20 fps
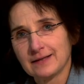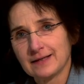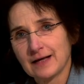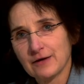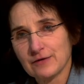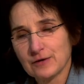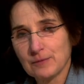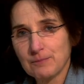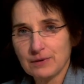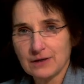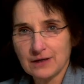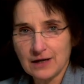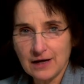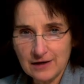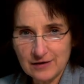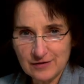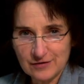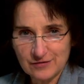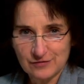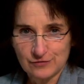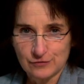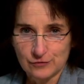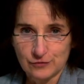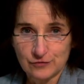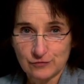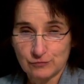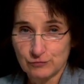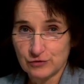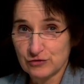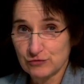Now the
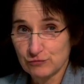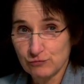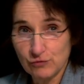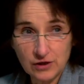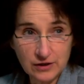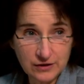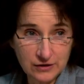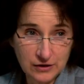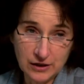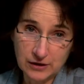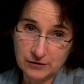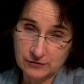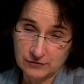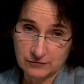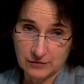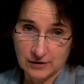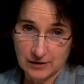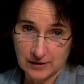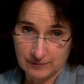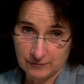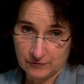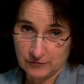pliosaurs, which were known